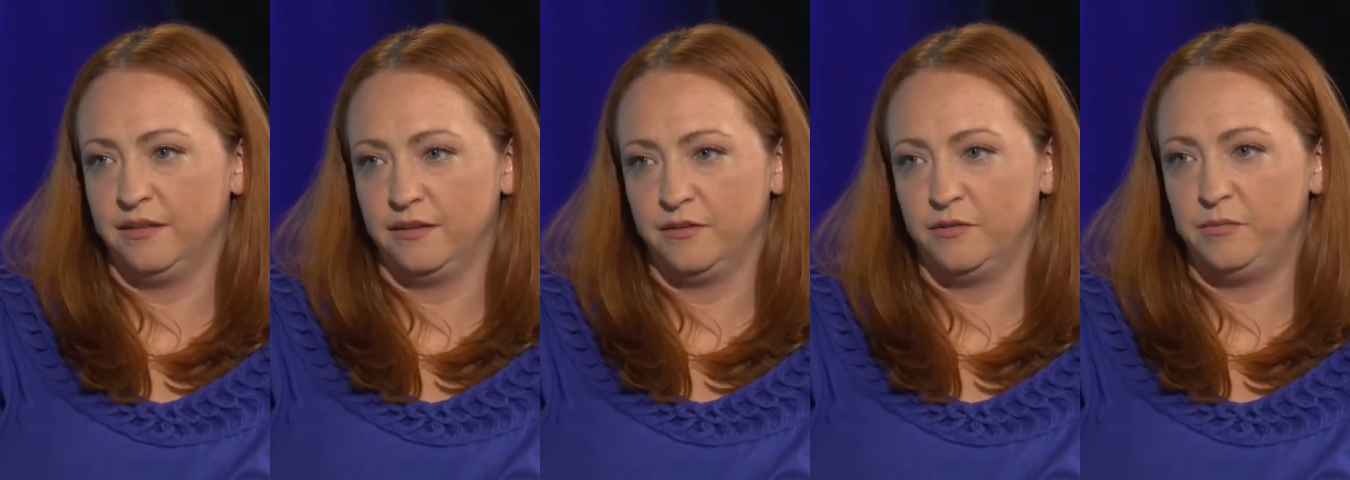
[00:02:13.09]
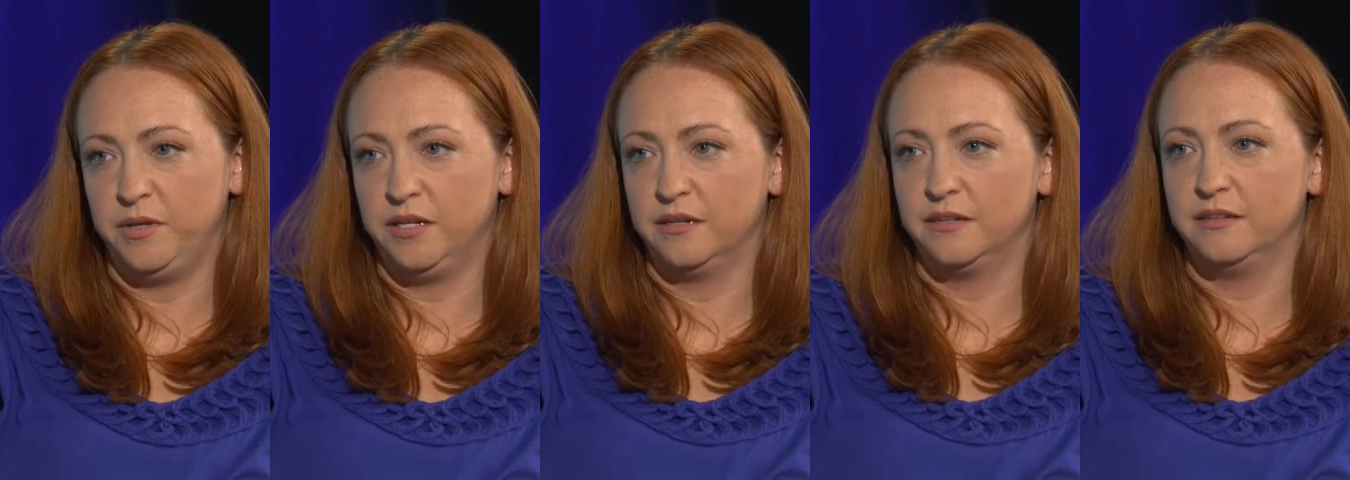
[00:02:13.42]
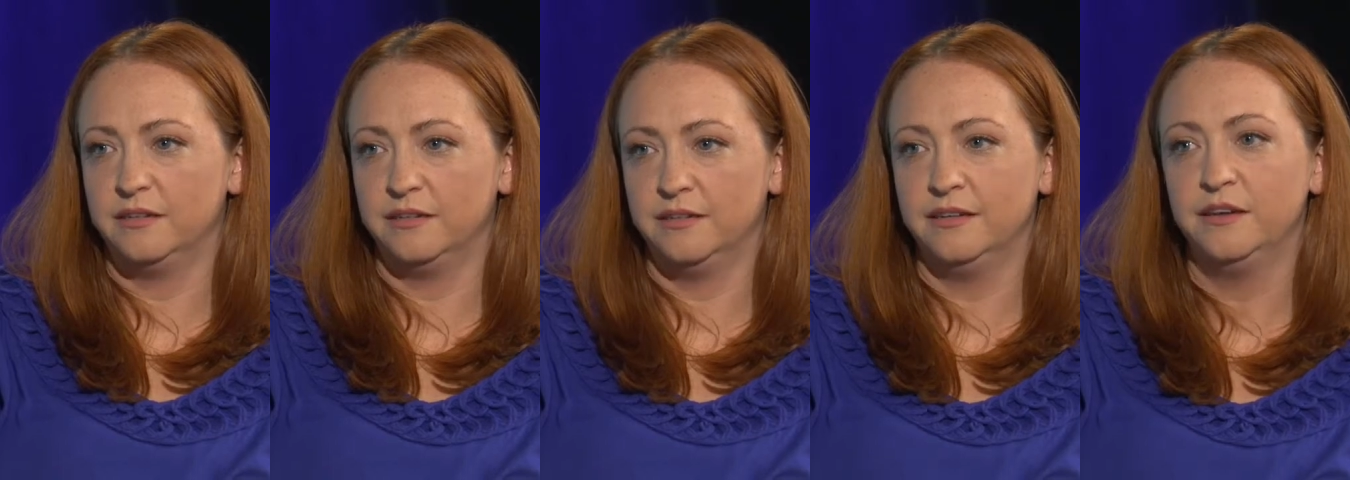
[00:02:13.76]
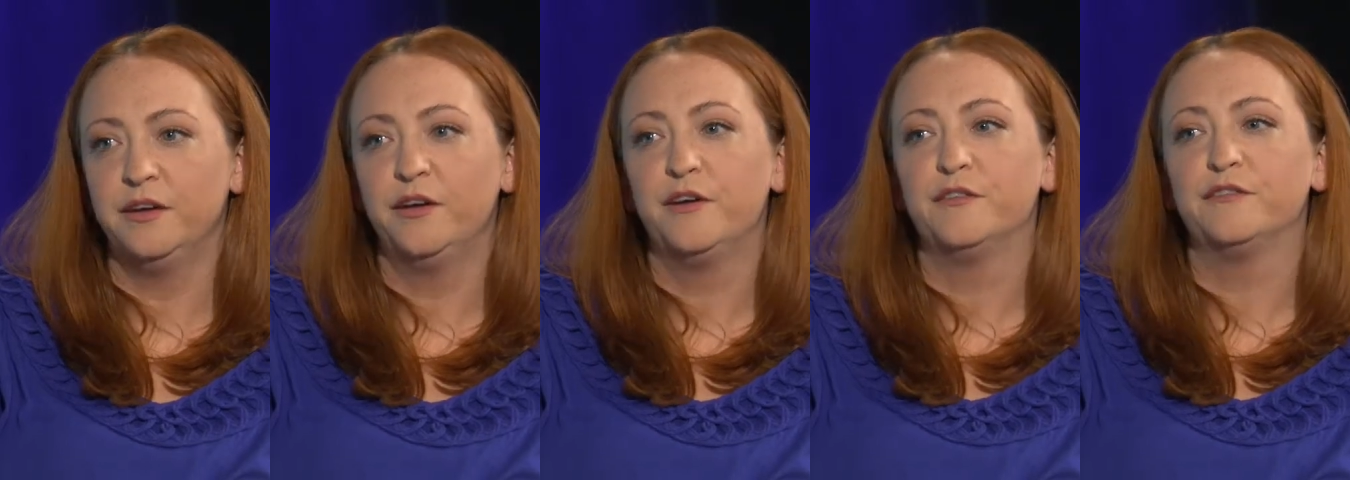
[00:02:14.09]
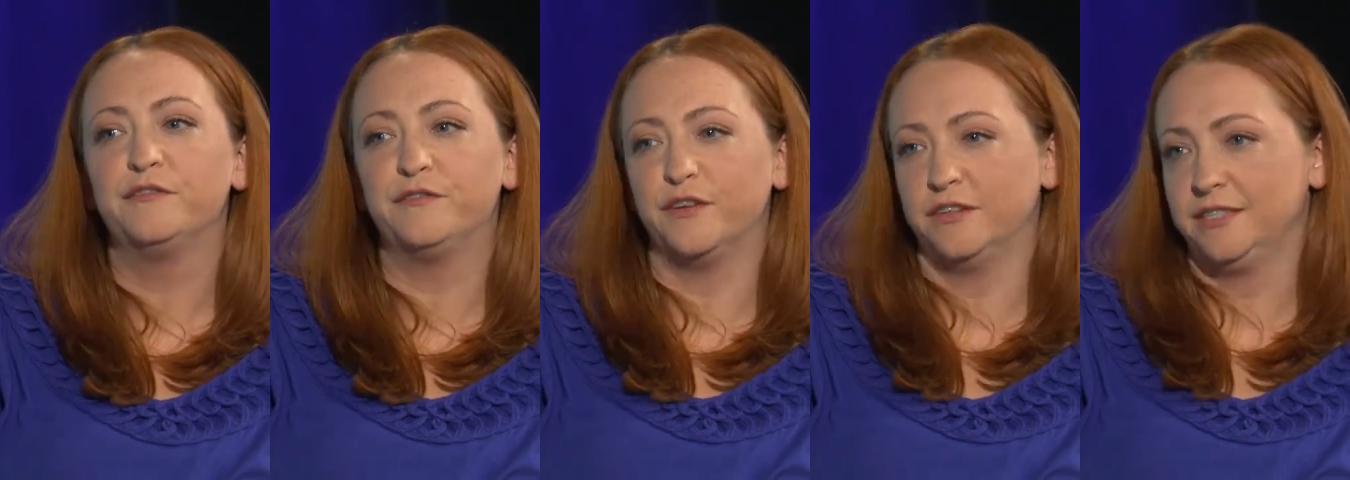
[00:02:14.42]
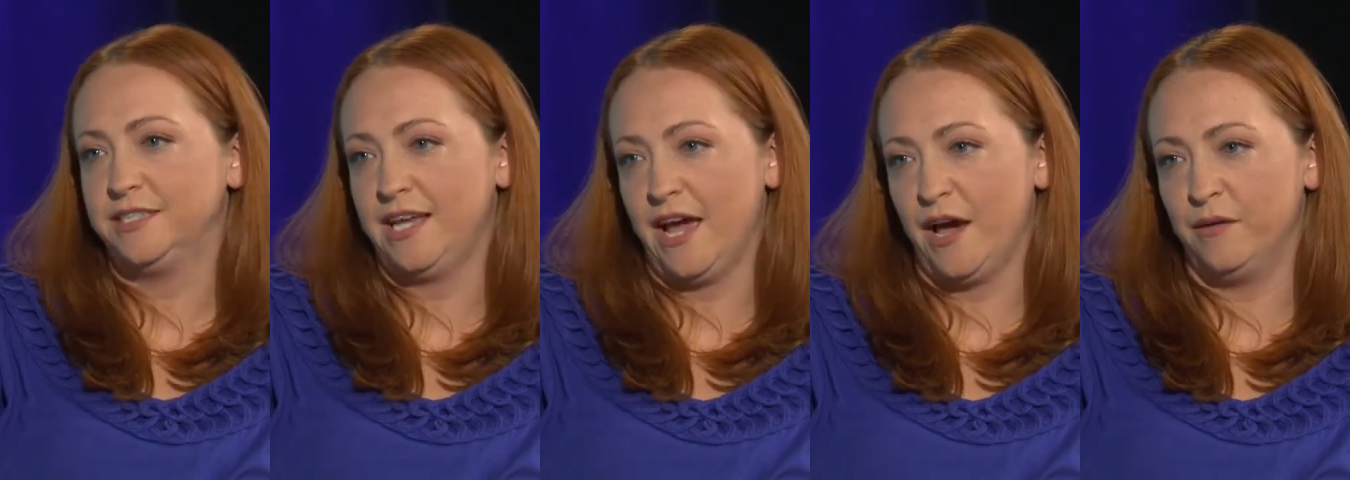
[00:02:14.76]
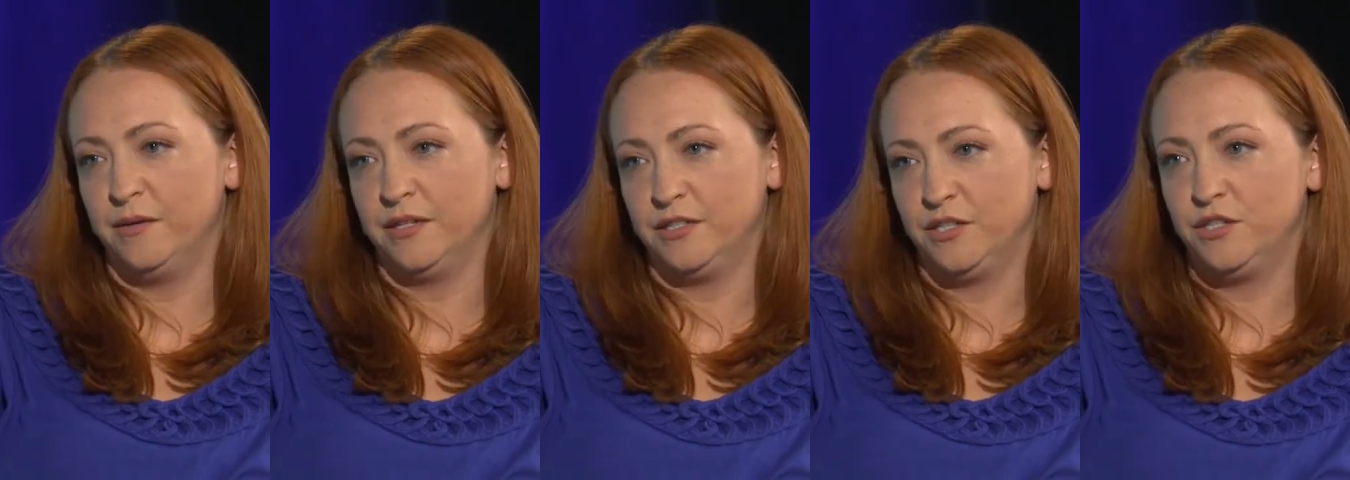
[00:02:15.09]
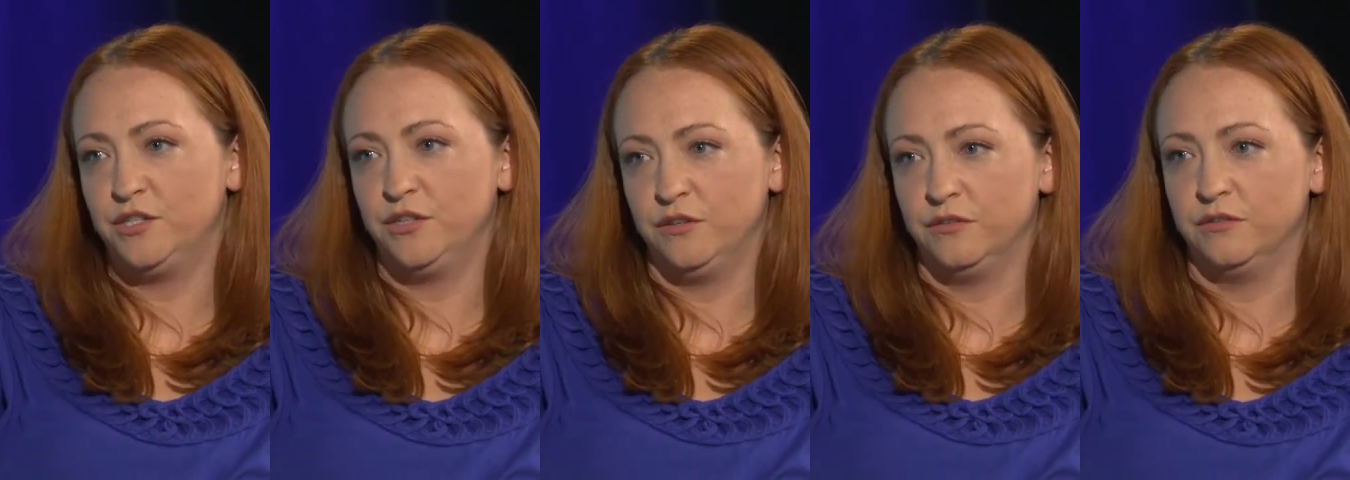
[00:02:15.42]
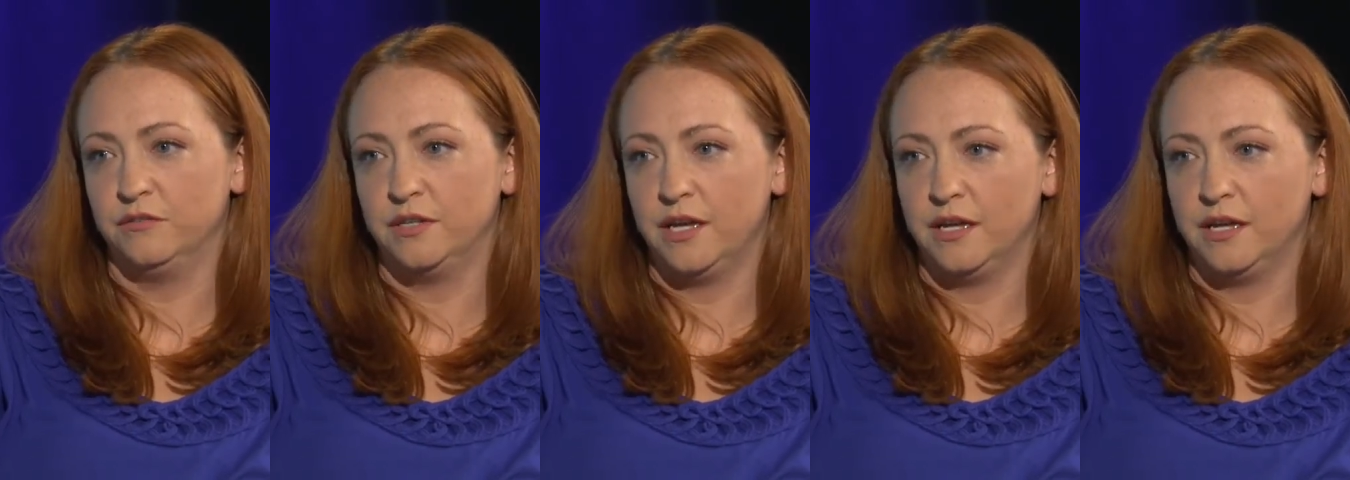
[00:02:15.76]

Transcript: that could be a good first habit to do.